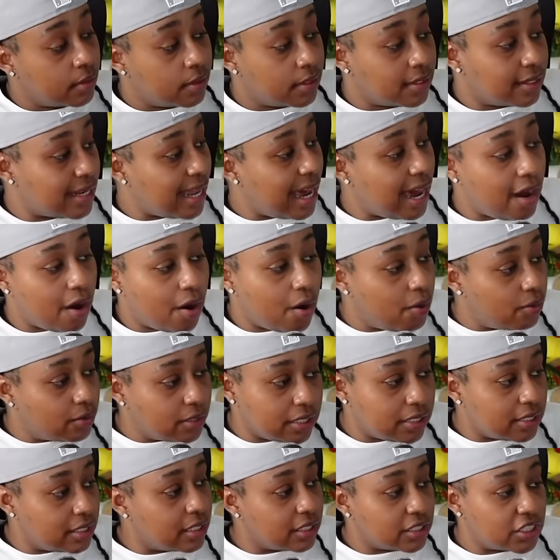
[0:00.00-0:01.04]
Not
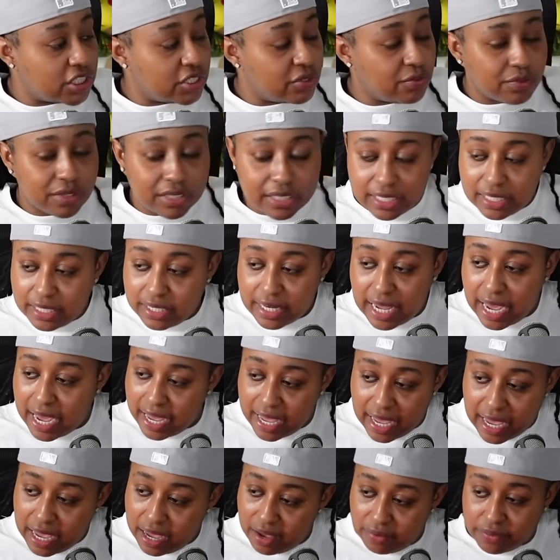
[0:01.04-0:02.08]
only does she really not
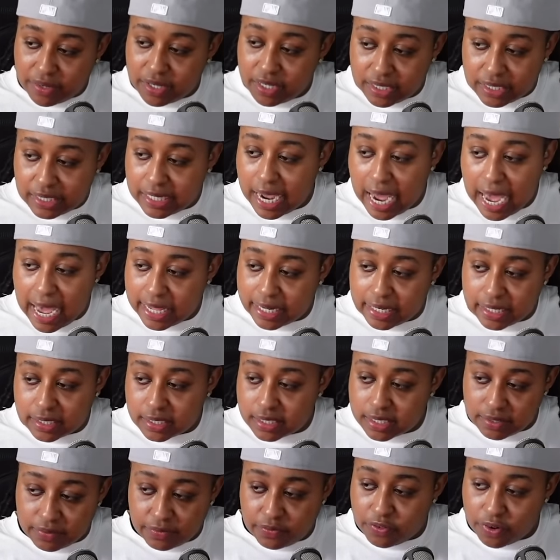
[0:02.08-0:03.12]
have good
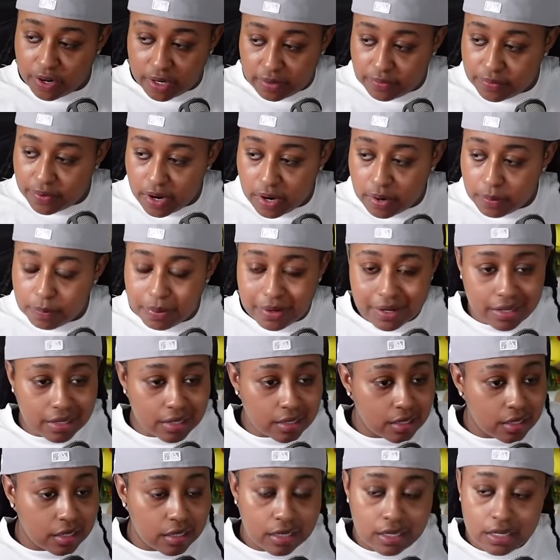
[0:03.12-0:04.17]
guidance in front of her, but
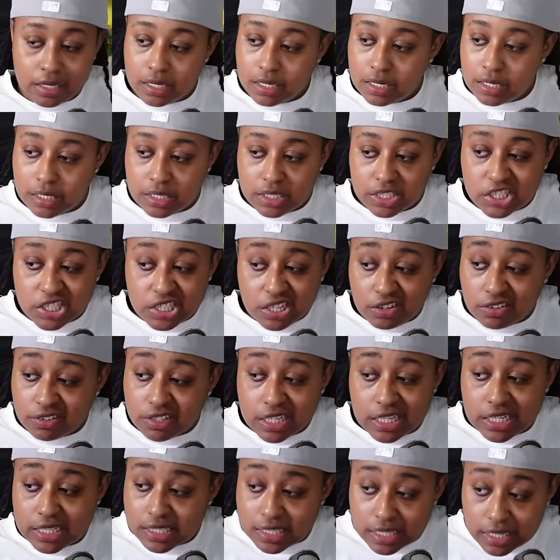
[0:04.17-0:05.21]
she don't
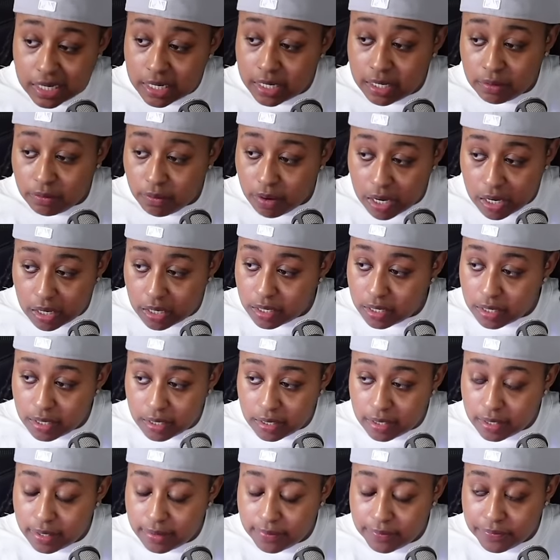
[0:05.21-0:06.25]
listen anyway.
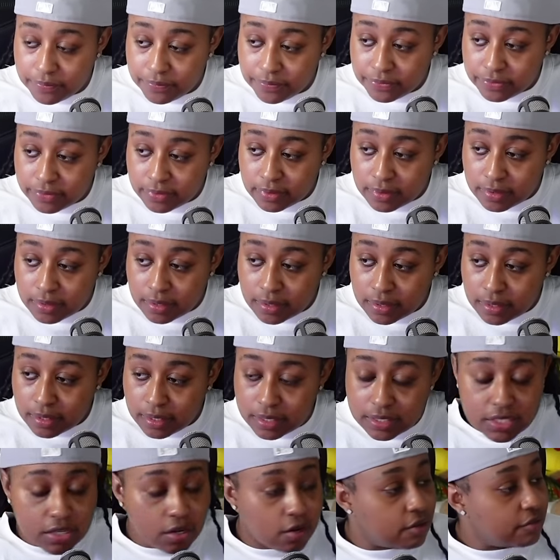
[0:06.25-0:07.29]

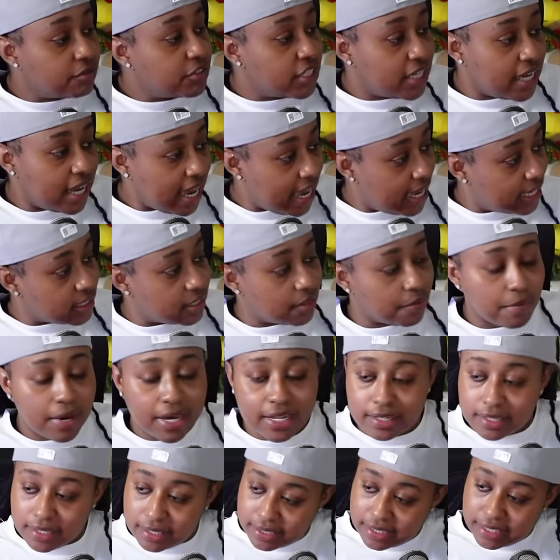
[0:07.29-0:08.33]
So if she had
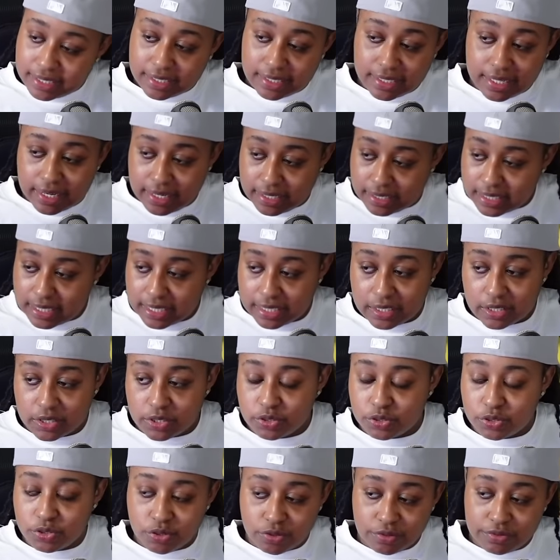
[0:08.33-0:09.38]
somebody to sit there and tell her the
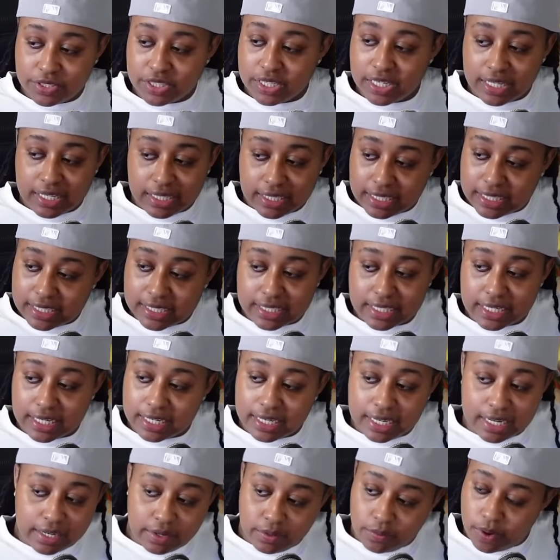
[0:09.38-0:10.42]
truth, she ain't listening
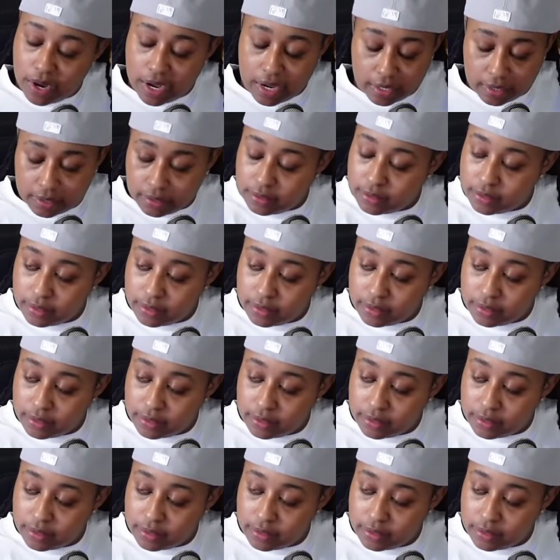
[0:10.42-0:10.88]
anyway.